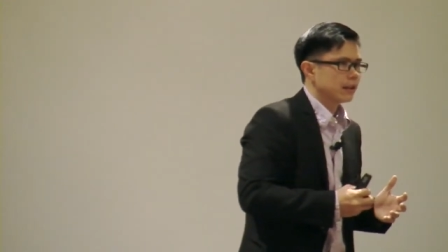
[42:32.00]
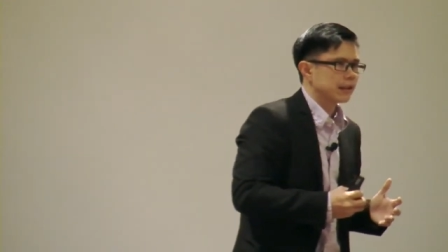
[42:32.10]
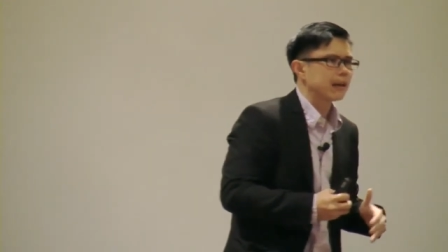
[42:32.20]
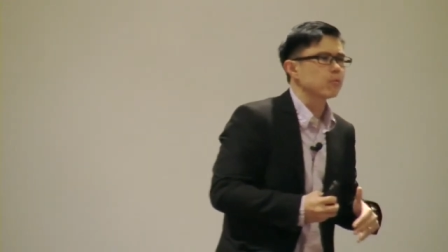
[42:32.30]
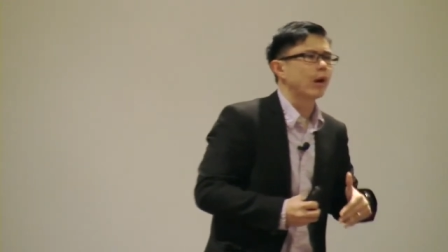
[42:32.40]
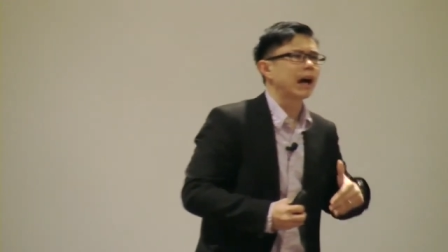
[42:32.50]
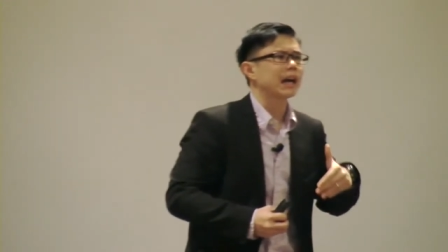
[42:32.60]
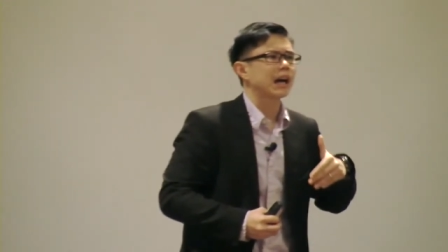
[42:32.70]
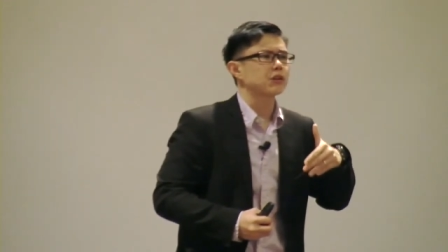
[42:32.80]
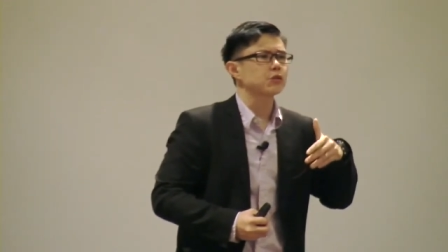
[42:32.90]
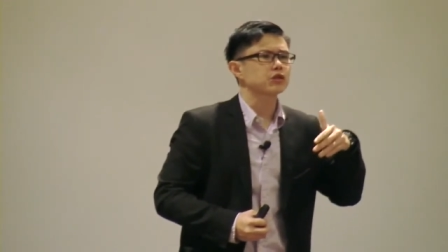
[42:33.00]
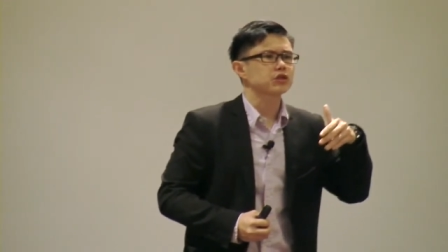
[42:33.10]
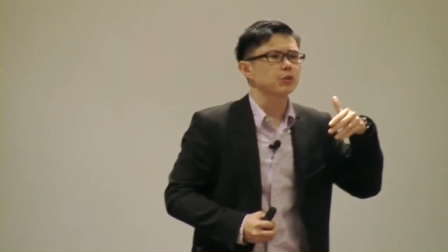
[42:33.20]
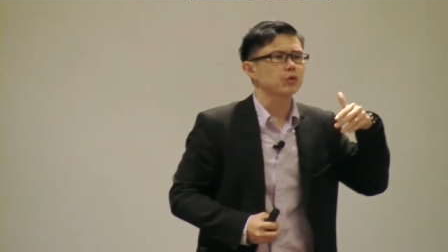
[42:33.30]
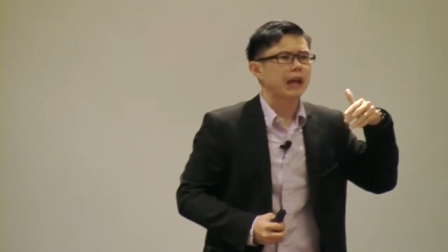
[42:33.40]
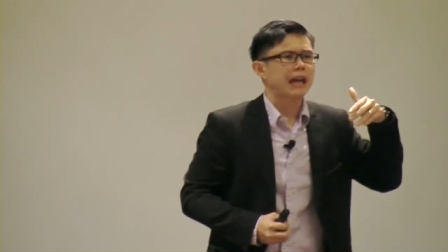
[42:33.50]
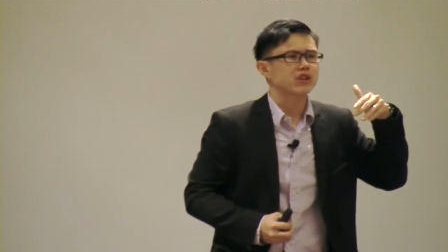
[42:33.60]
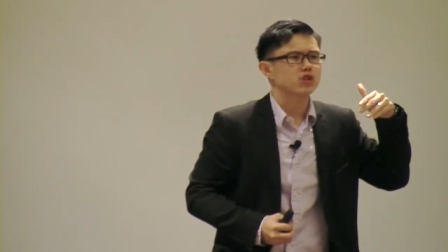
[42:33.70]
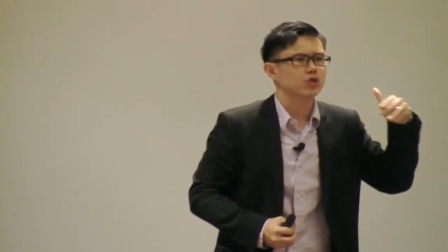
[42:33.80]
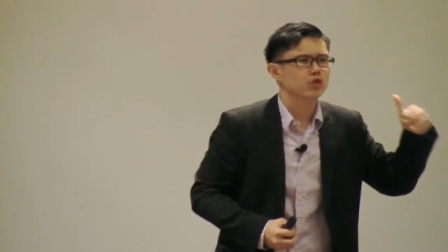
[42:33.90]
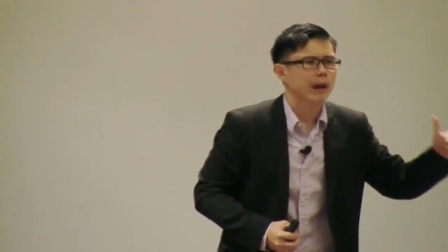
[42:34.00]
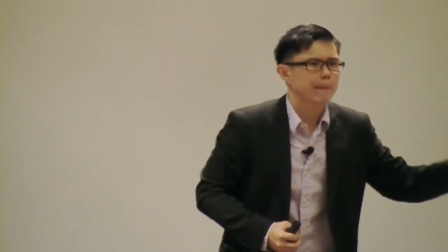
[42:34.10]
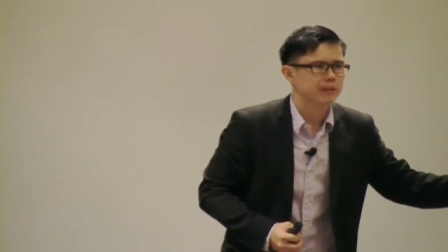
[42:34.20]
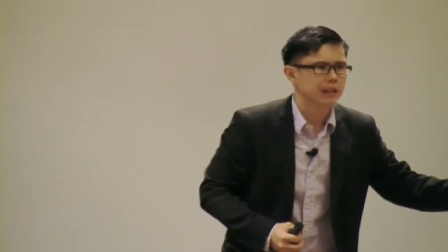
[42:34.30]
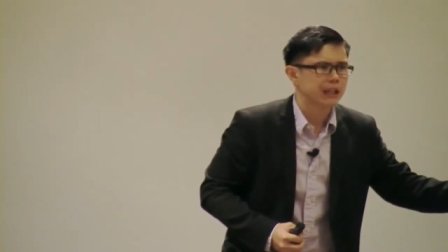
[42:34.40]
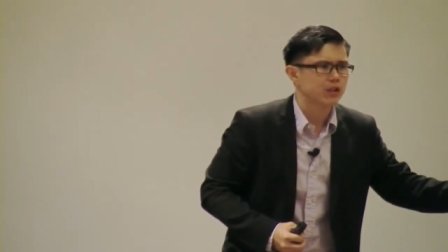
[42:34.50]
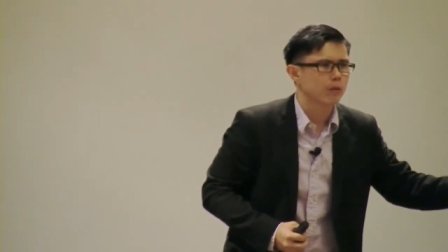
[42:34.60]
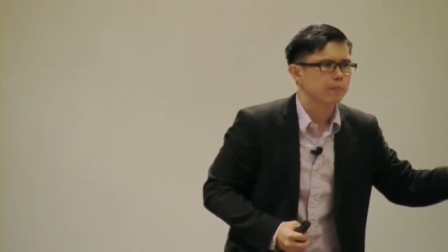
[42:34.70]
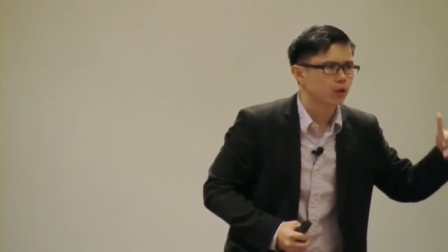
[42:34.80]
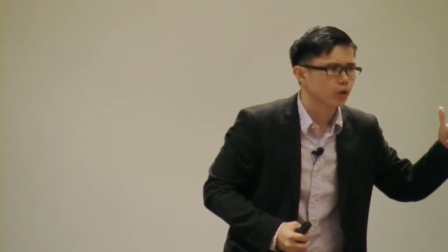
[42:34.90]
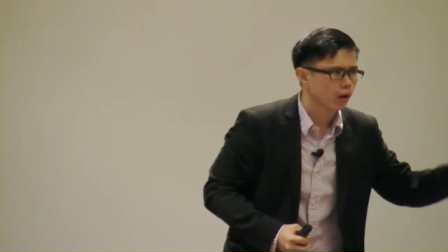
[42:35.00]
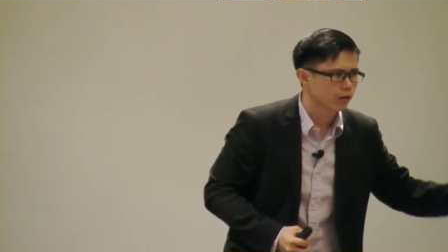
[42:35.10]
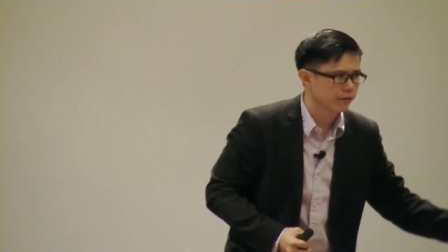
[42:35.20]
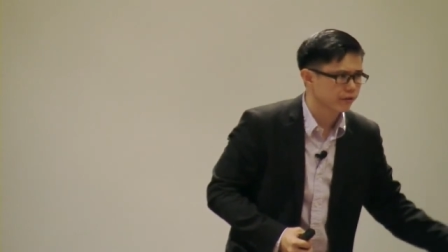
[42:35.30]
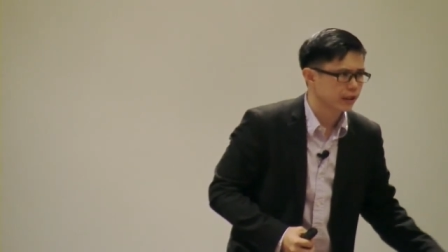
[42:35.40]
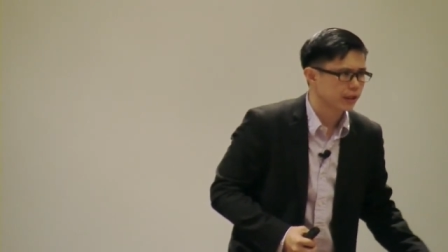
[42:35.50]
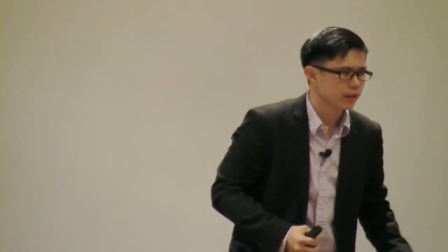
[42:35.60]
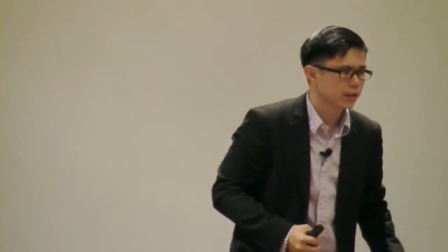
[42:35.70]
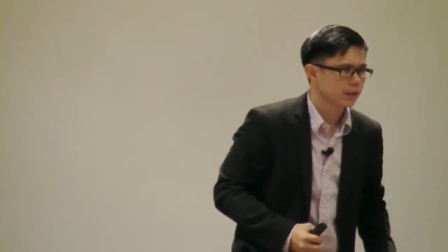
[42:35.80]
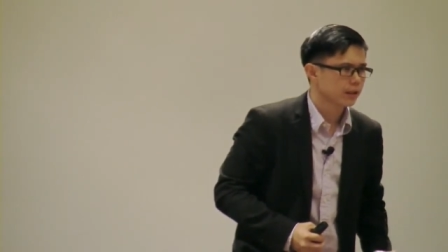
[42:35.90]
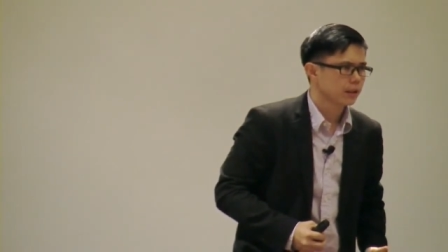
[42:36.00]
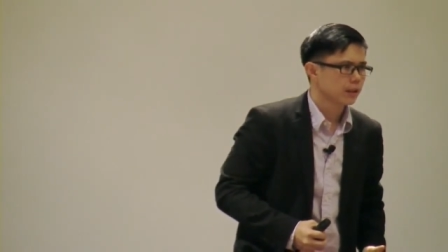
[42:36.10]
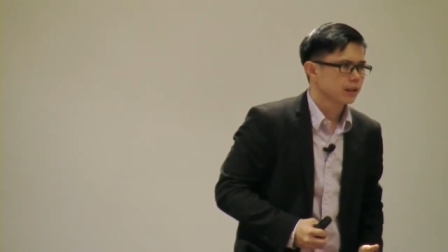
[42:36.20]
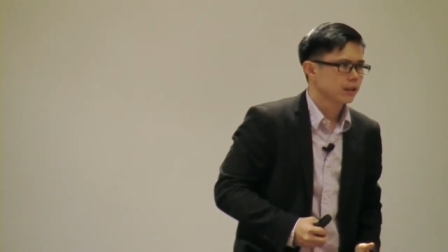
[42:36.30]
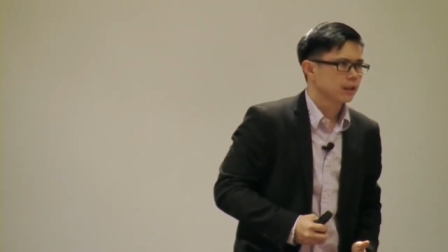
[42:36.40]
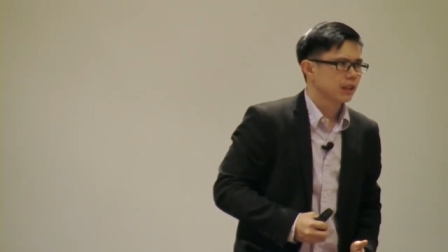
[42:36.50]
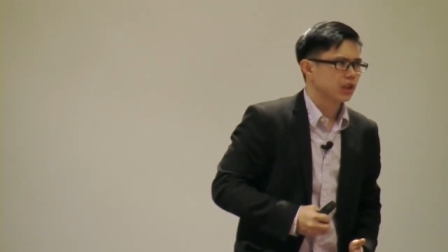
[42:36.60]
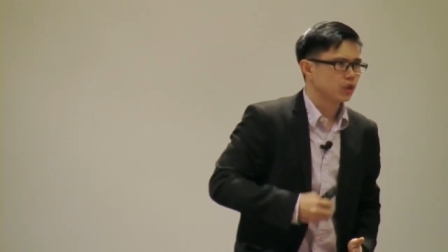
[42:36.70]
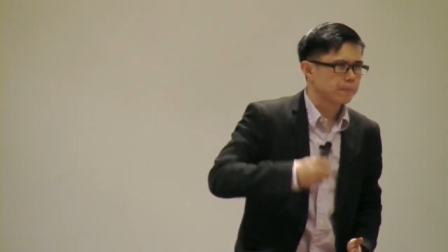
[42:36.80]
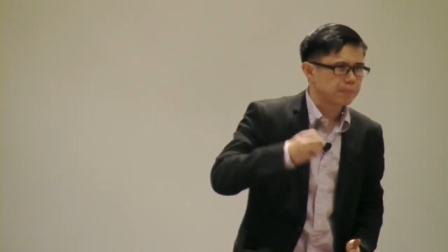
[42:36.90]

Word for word: then why are you still entrapped in your pornography, in your